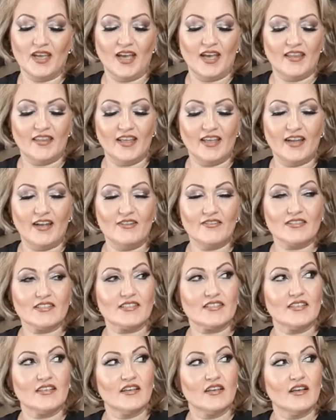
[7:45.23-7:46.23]
And then I was
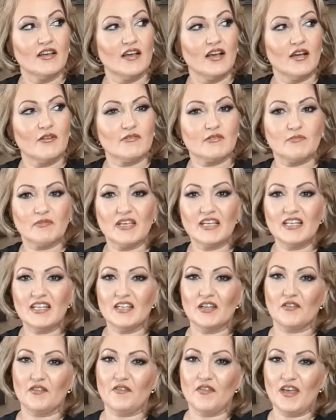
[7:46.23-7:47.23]
beginning
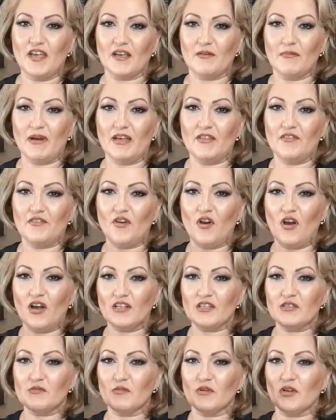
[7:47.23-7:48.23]
to think. My
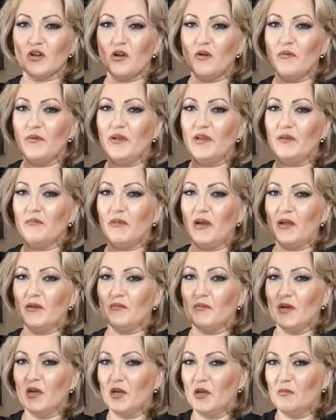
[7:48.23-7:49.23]
thoughts were going, my
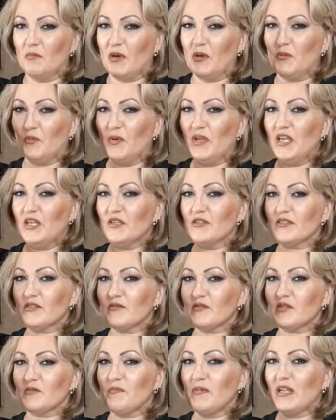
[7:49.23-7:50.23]
wheels
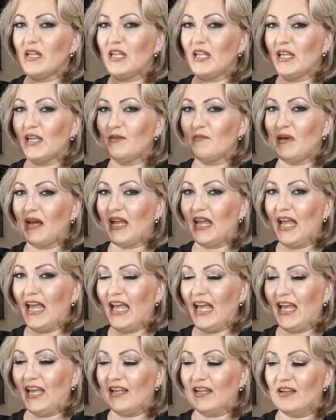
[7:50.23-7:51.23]
were spinning in my
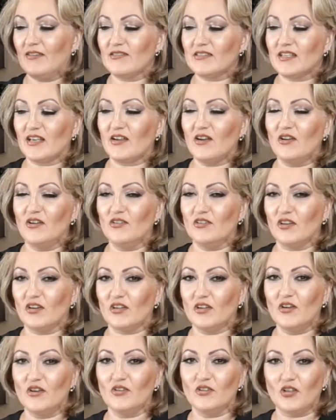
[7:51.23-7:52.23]
head. And I was like, hold
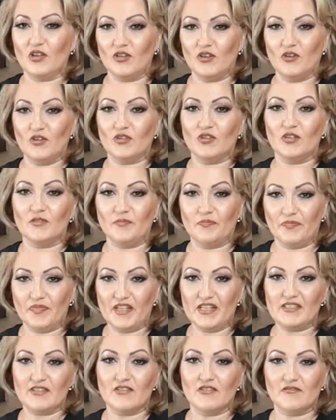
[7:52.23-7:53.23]
on.
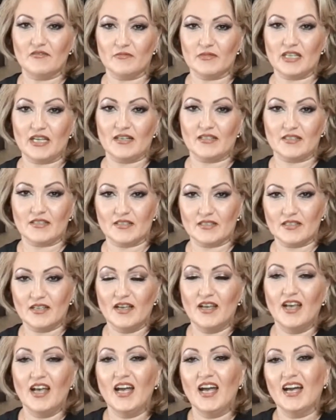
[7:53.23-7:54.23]
This girl from Texas.
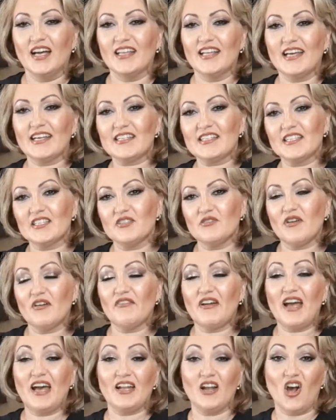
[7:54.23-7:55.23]
Alexis, you
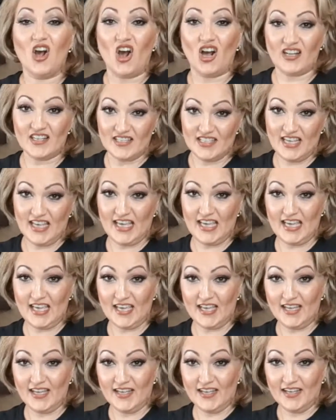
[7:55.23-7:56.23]
ever had hot tea?
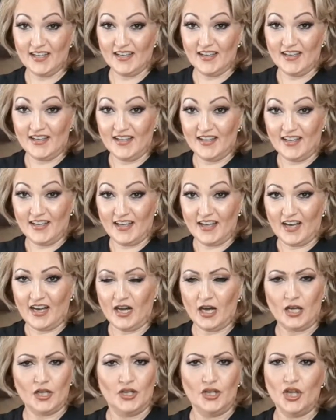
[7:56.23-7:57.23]

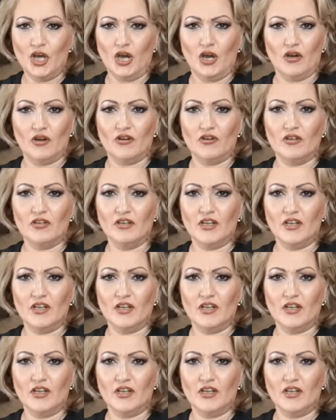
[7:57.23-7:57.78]
No.